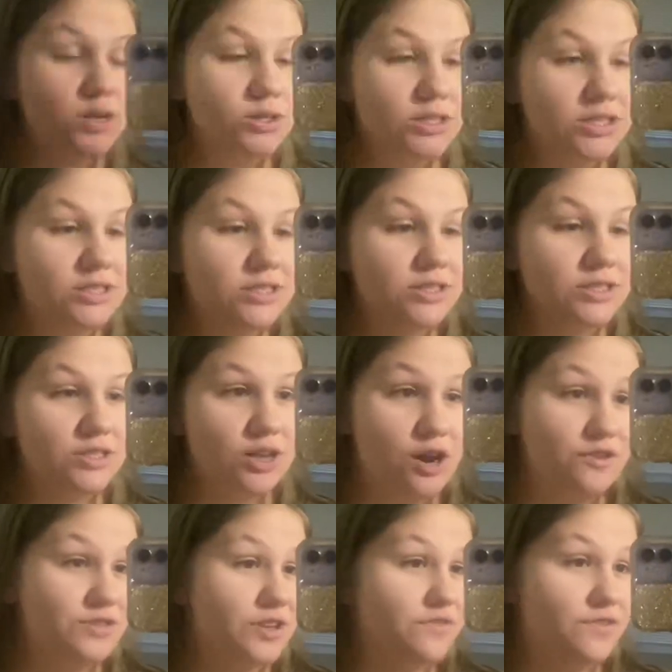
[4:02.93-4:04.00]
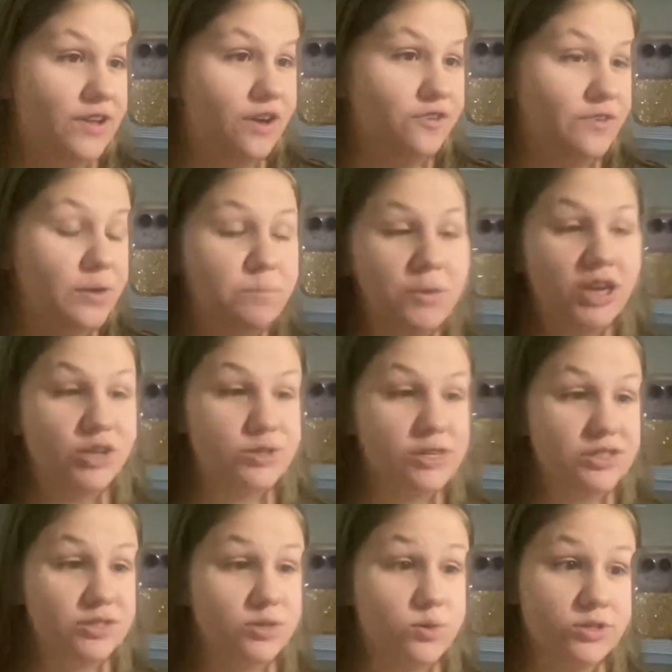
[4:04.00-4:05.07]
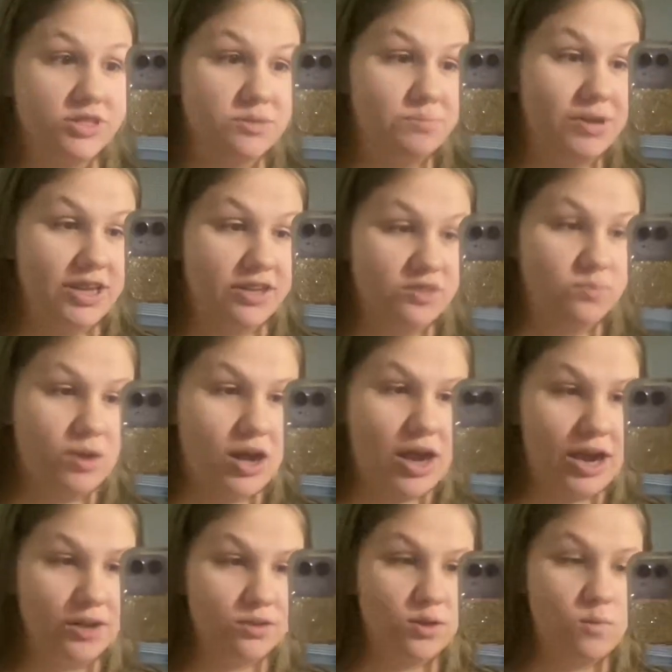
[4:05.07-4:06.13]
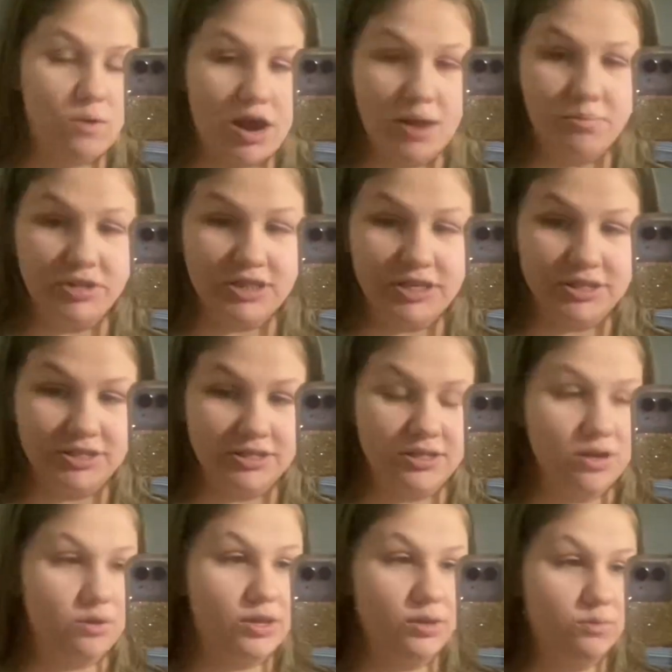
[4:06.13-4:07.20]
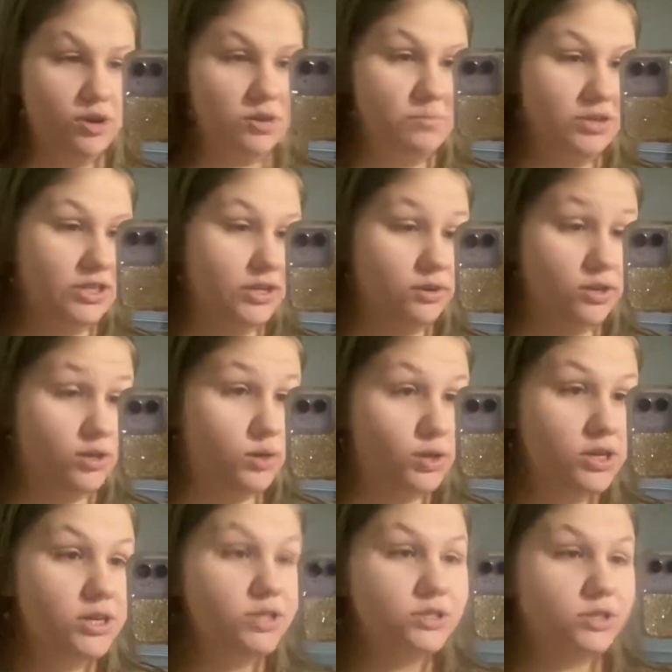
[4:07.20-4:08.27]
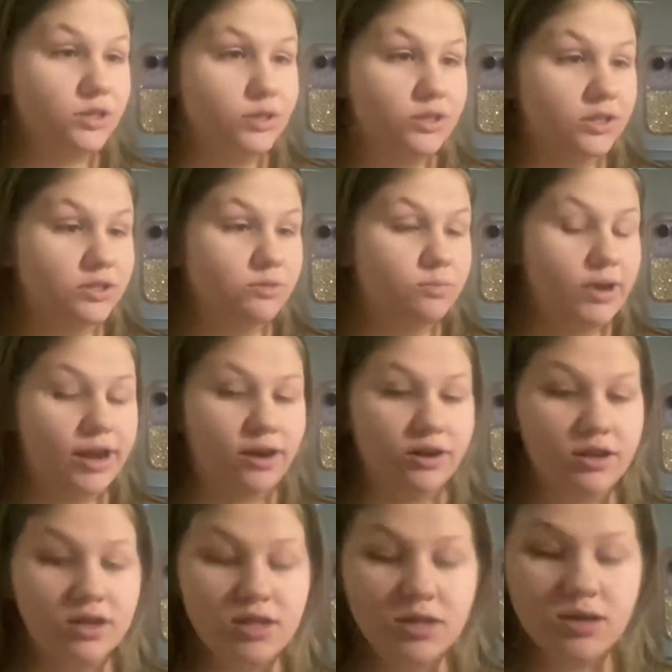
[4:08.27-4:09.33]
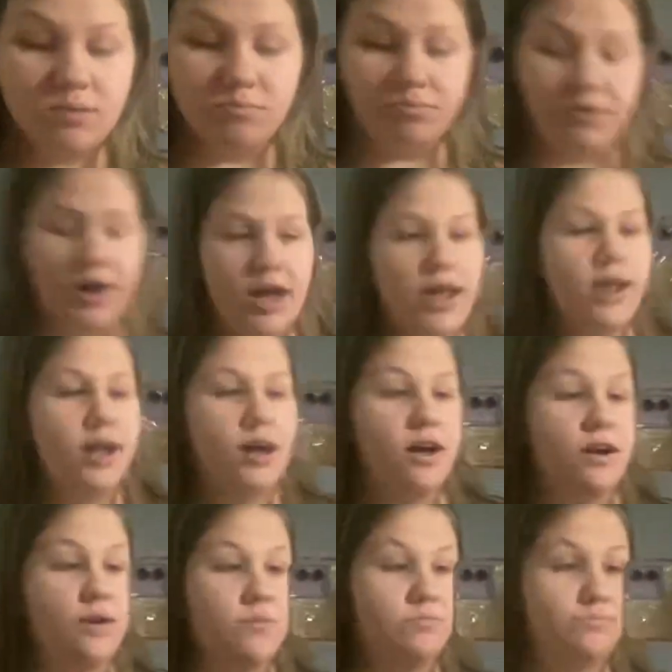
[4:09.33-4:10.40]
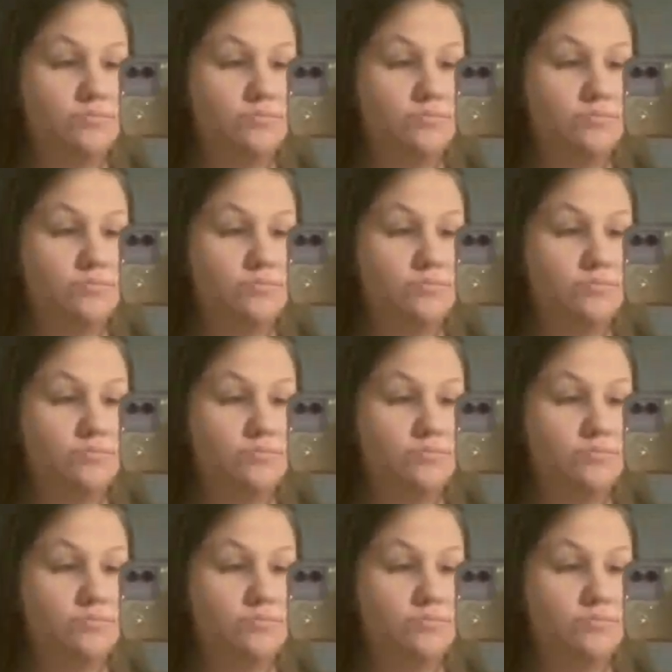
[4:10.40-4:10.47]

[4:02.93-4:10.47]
this is a soft and velvet mini dress, of course, in pink as well. I don't know why, but this is low-key weird material, so it looks weird. But I